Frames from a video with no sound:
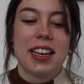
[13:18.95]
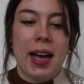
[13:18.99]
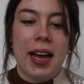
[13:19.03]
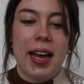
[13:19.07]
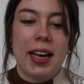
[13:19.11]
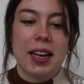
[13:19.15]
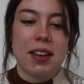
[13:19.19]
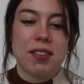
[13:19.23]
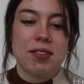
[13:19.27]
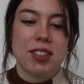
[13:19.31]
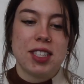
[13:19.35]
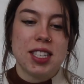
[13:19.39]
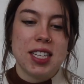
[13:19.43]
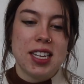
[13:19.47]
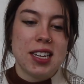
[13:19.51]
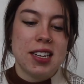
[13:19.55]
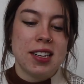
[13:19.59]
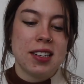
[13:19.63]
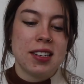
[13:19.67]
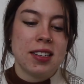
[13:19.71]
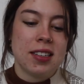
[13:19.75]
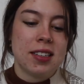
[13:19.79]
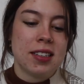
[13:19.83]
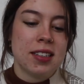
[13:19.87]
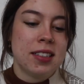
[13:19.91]
I have
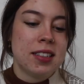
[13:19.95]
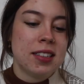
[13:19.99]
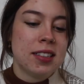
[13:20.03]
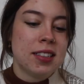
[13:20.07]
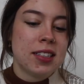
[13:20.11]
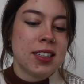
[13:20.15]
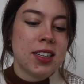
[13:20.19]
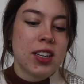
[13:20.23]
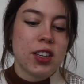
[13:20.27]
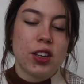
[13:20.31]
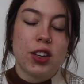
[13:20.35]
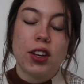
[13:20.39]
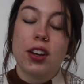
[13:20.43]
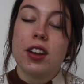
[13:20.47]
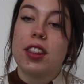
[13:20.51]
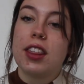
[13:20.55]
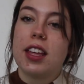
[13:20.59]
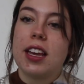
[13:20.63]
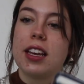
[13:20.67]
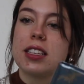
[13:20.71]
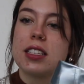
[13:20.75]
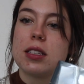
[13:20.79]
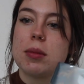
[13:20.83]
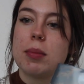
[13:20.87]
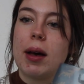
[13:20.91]
seen good
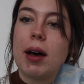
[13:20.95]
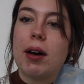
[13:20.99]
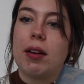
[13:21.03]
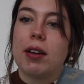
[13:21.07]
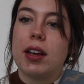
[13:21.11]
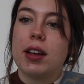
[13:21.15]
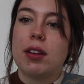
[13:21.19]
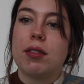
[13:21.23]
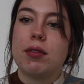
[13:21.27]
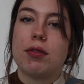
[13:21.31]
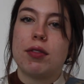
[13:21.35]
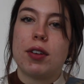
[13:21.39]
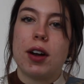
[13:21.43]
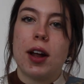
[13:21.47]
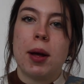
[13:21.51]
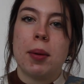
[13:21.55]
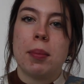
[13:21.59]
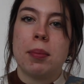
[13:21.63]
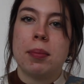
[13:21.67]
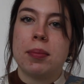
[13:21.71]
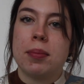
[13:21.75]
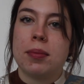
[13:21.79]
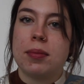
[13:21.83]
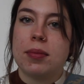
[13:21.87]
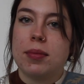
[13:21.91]
things about it
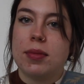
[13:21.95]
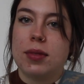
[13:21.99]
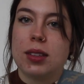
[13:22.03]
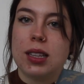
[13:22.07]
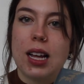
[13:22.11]
from